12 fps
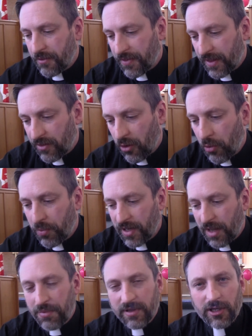things open
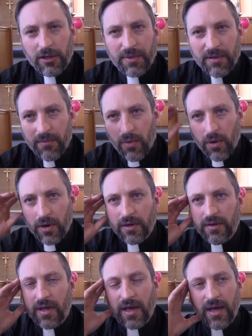up a little bit
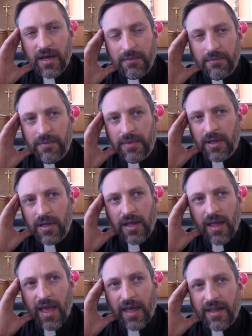more.
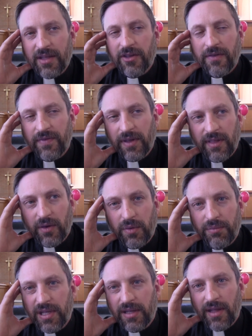And it just feels like
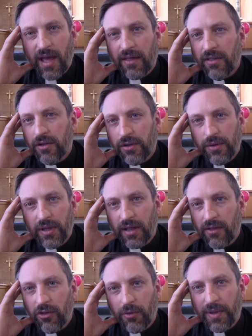we'd be excluding
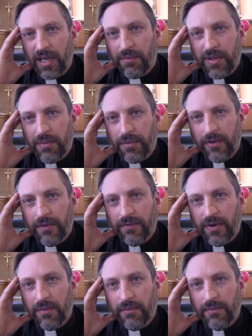so many people
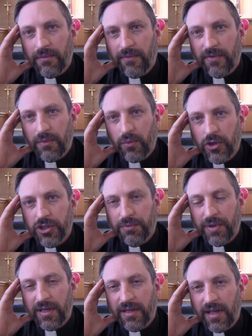from
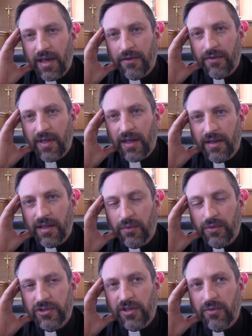worshiping together that it
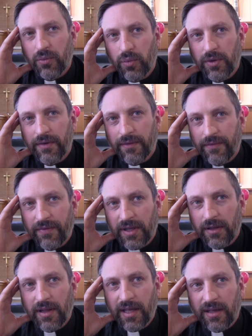wouldn't feel